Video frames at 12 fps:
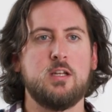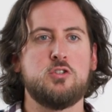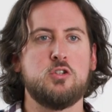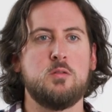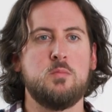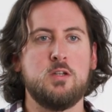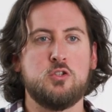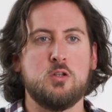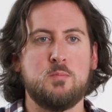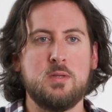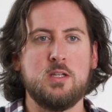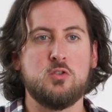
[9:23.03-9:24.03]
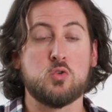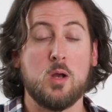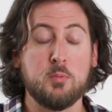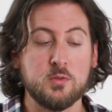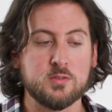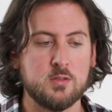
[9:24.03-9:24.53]
It should be
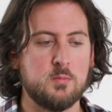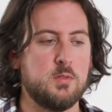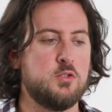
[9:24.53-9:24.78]
troublesome.